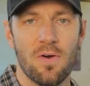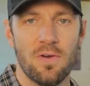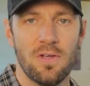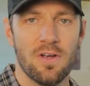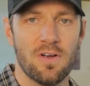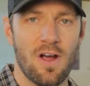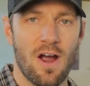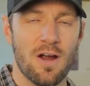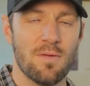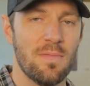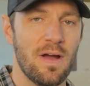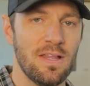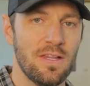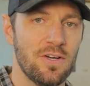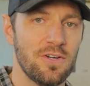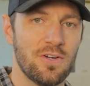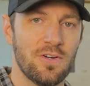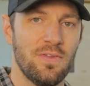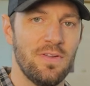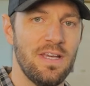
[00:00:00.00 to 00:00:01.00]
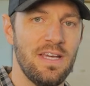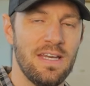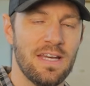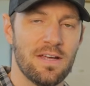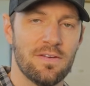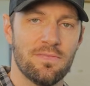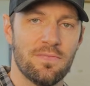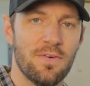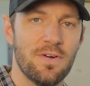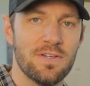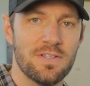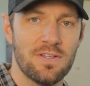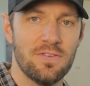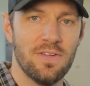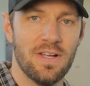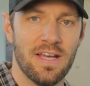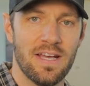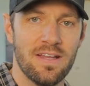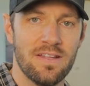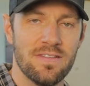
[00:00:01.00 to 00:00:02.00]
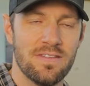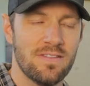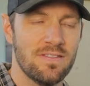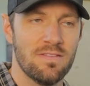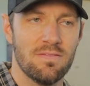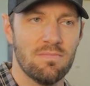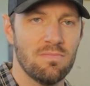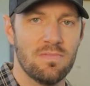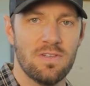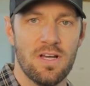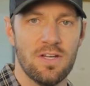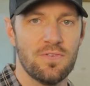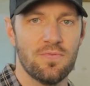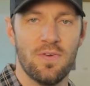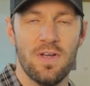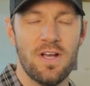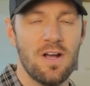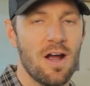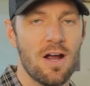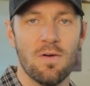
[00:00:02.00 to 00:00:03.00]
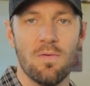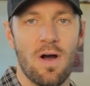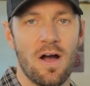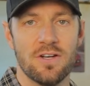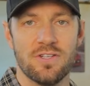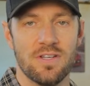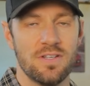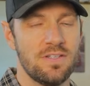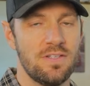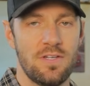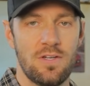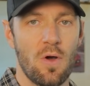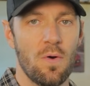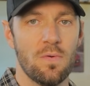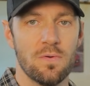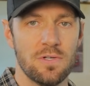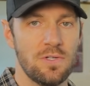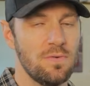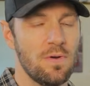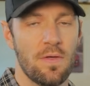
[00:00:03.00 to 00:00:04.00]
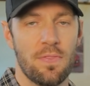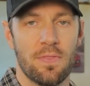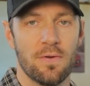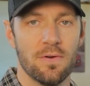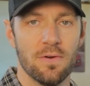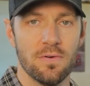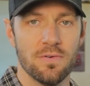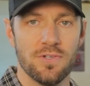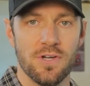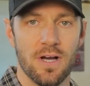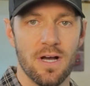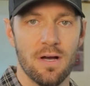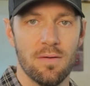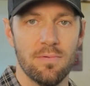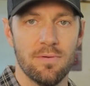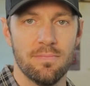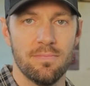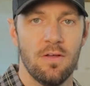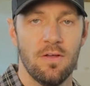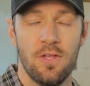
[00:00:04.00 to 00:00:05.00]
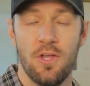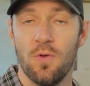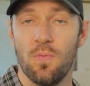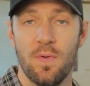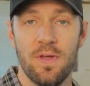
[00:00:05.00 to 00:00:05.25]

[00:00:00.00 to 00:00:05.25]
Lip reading: though your car might look clean at first glance, touch-free car washes don't do a thorough job. Your